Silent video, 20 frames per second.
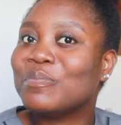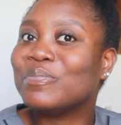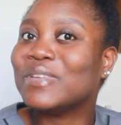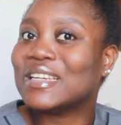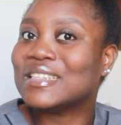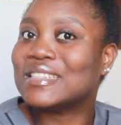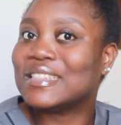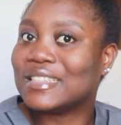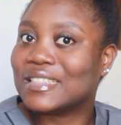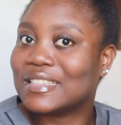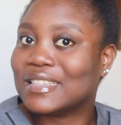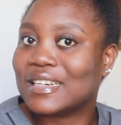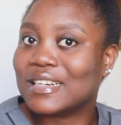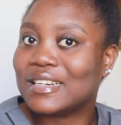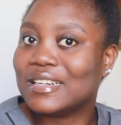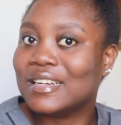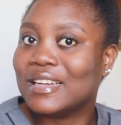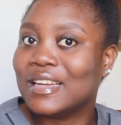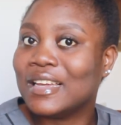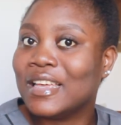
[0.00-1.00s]
a
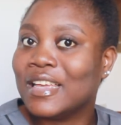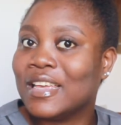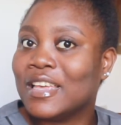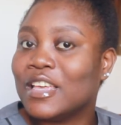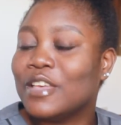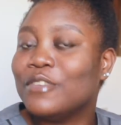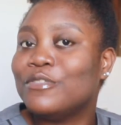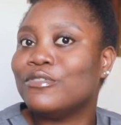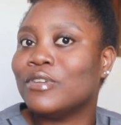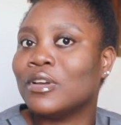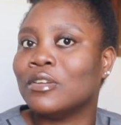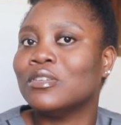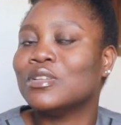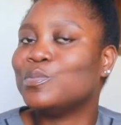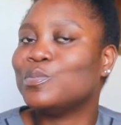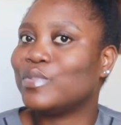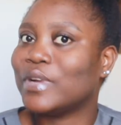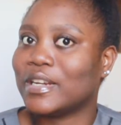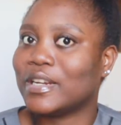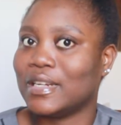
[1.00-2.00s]
placenta if you are
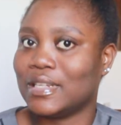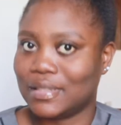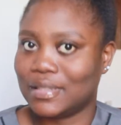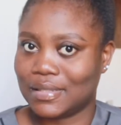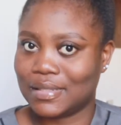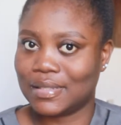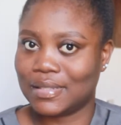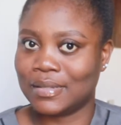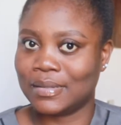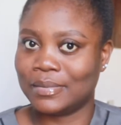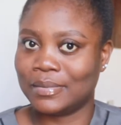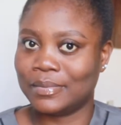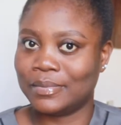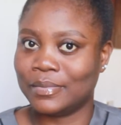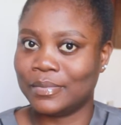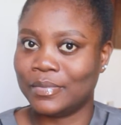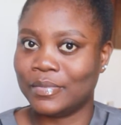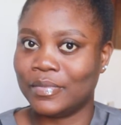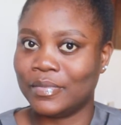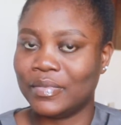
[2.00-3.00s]
not pregnant.
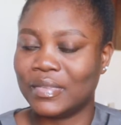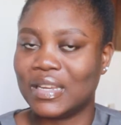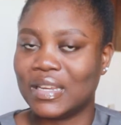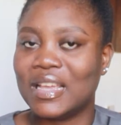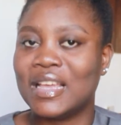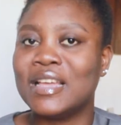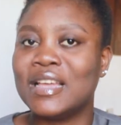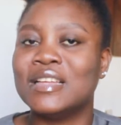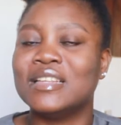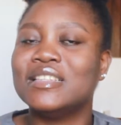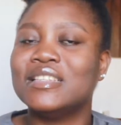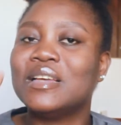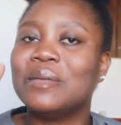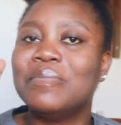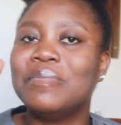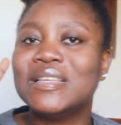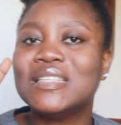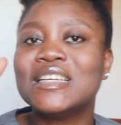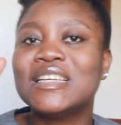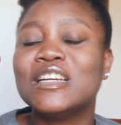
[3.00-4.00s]
There are
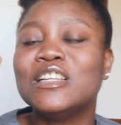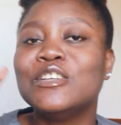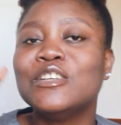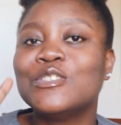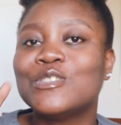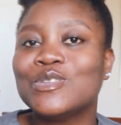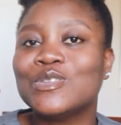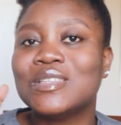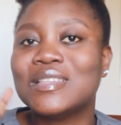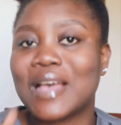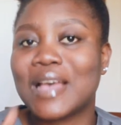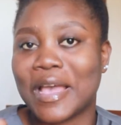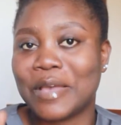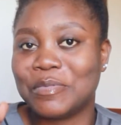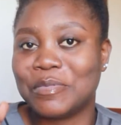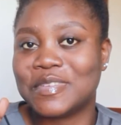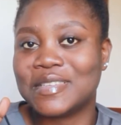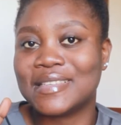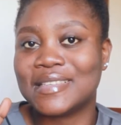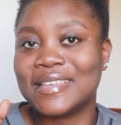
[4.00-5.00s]
basically two
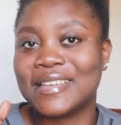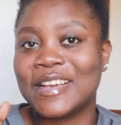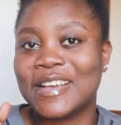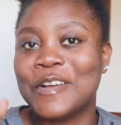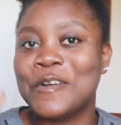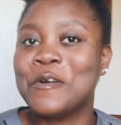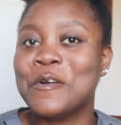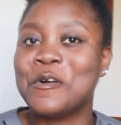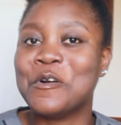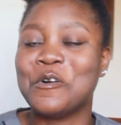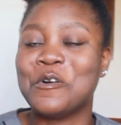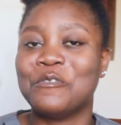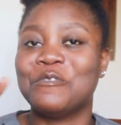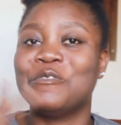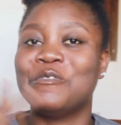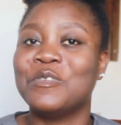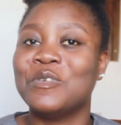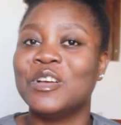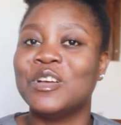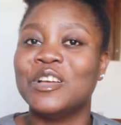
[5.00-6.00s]
types
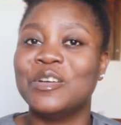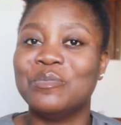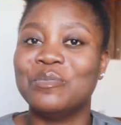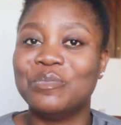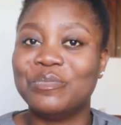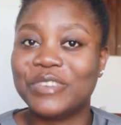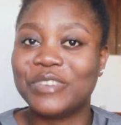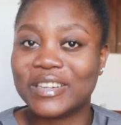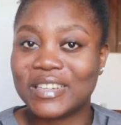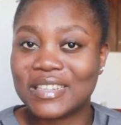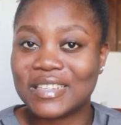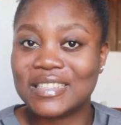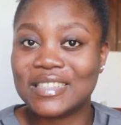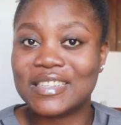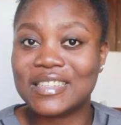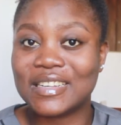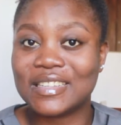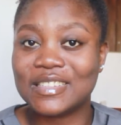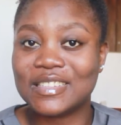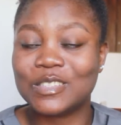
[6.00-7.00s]
of pregnancy
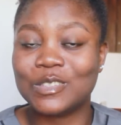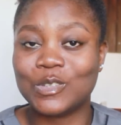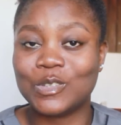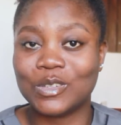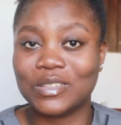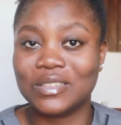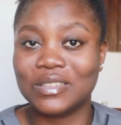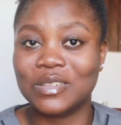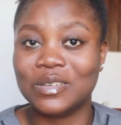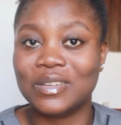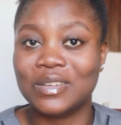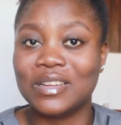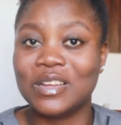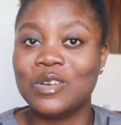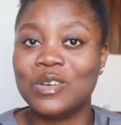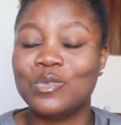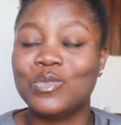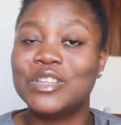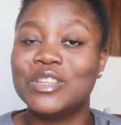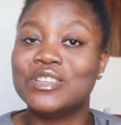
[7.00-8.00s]
tests done,
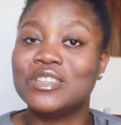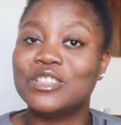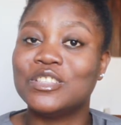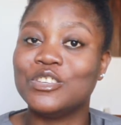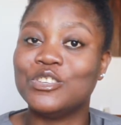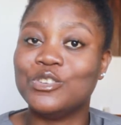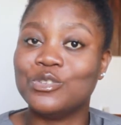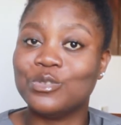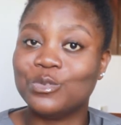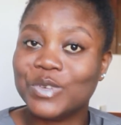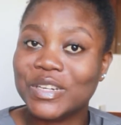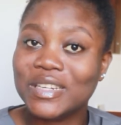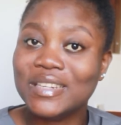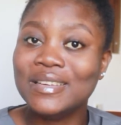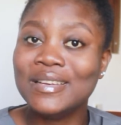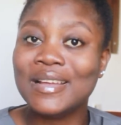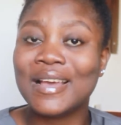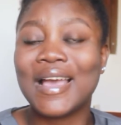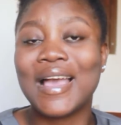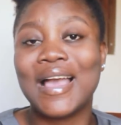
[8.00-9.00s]
which is the
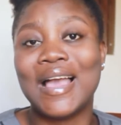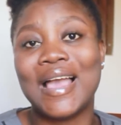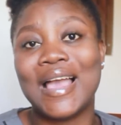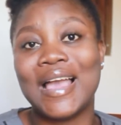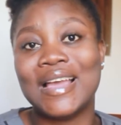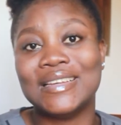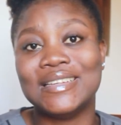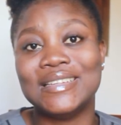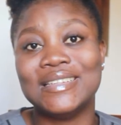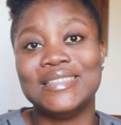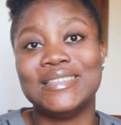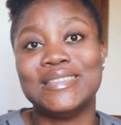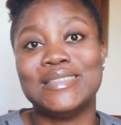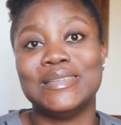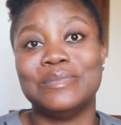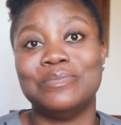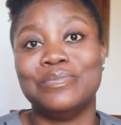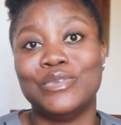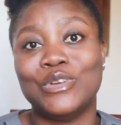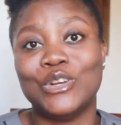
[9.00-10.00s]
urine and
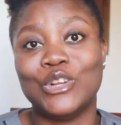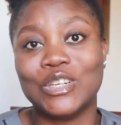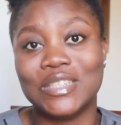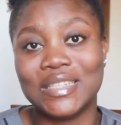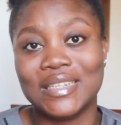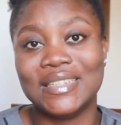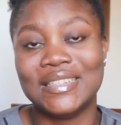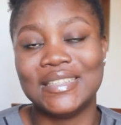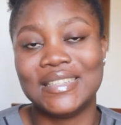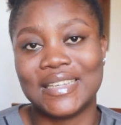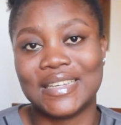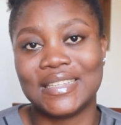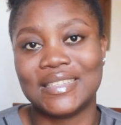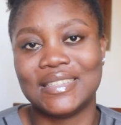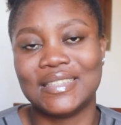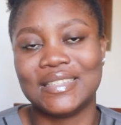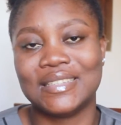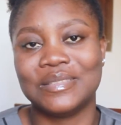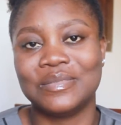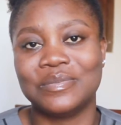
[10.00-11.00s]
the blood
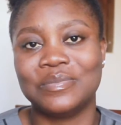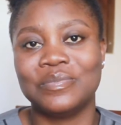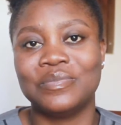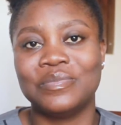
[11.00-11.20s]
test.